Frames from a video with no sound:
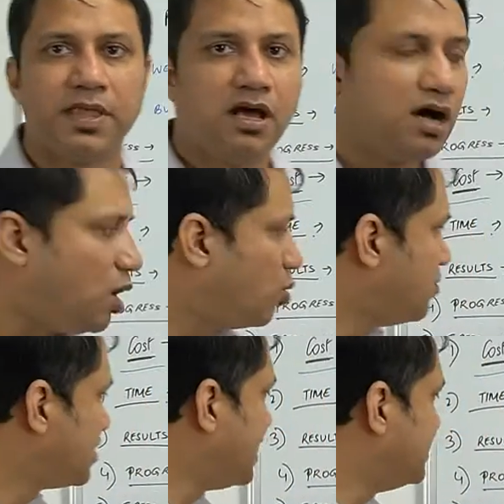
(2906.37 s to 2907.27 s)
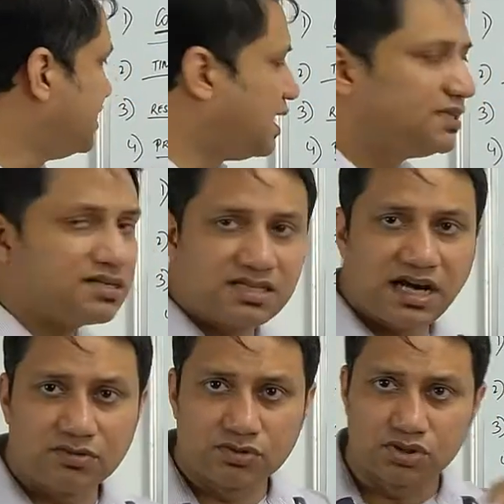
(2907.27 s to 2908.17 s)
However, at the other side
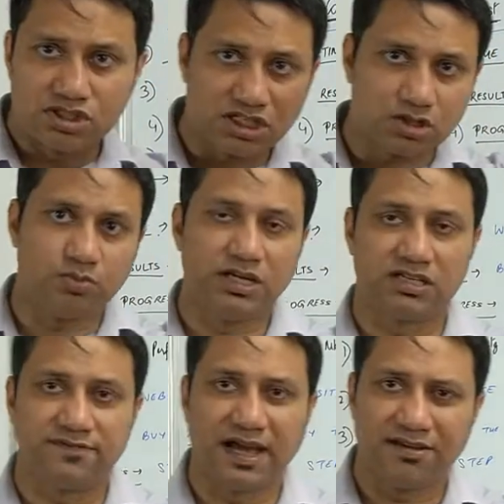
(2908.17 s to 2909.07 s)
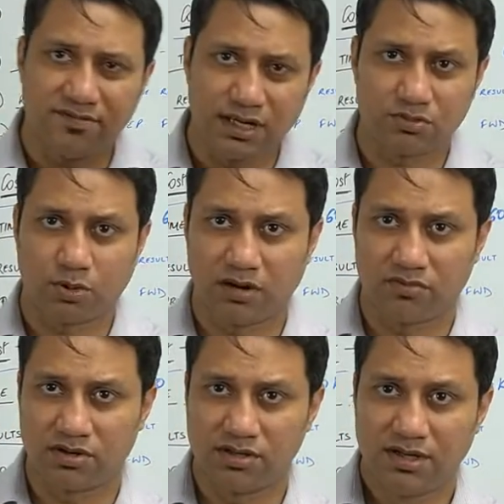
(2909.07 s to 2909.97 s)
of those 6 weeks, 5 weeks,
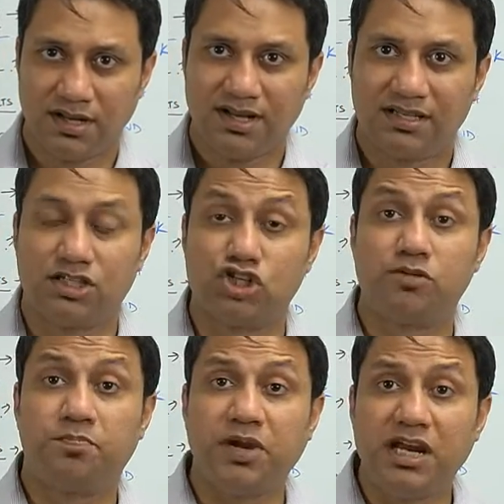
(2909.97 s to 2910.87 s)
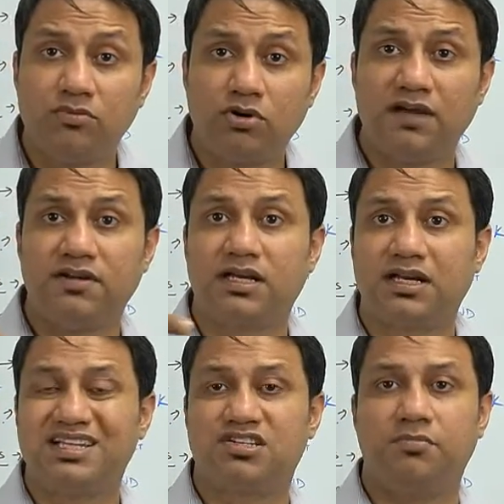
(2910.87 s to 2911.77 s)
whatever, the speed would have
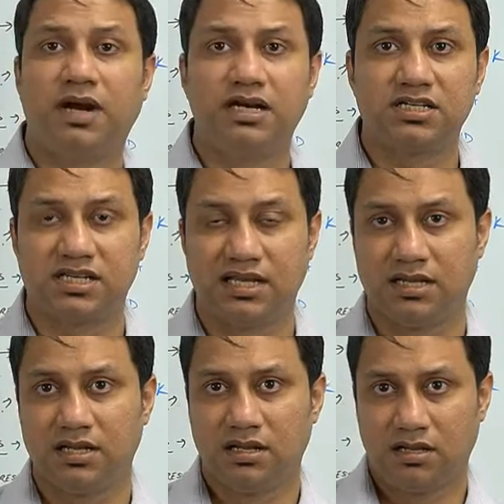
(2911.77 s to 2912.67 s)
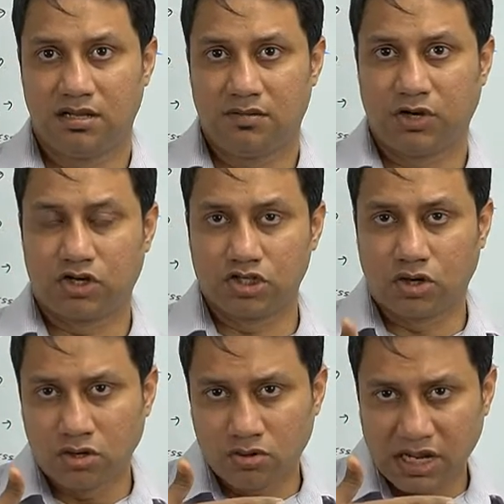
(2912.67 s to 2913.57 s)
increased tremendously, because
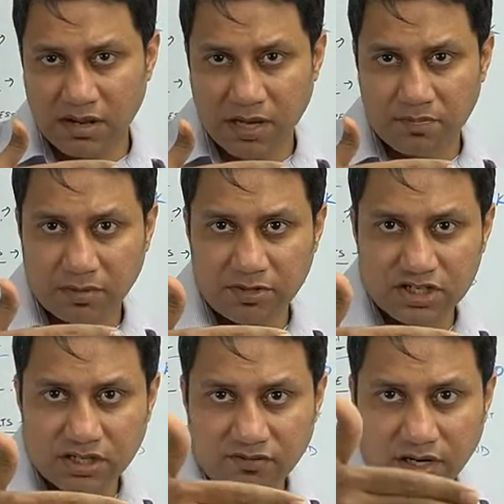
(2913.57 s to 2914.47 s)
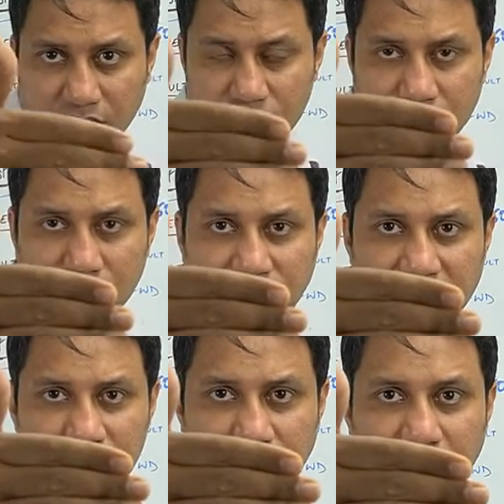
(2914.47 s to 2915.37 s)
not only am I publishing videos into
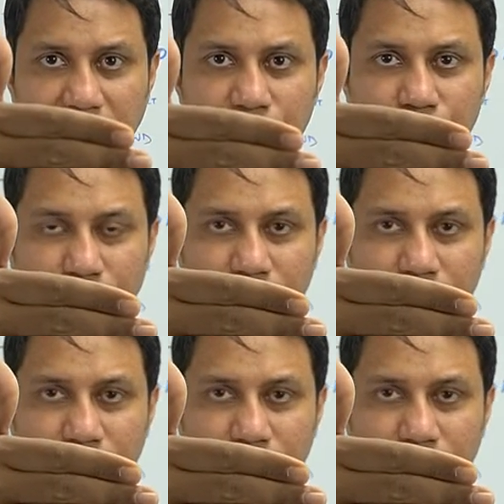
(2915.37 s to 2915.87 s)
Facebook and YouTube,